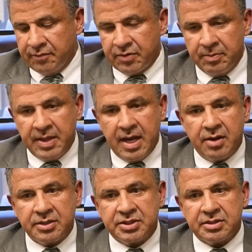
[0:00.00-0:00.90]
From
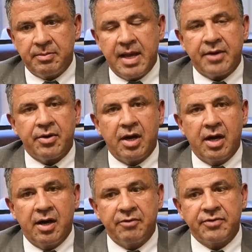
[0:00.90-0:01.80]
there, it's just a matter
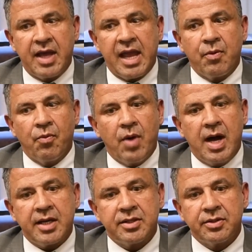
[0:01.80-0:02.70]
of a
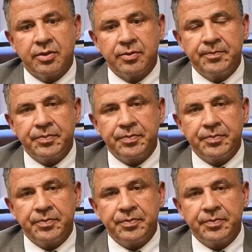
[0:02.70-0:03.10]
walkthrough,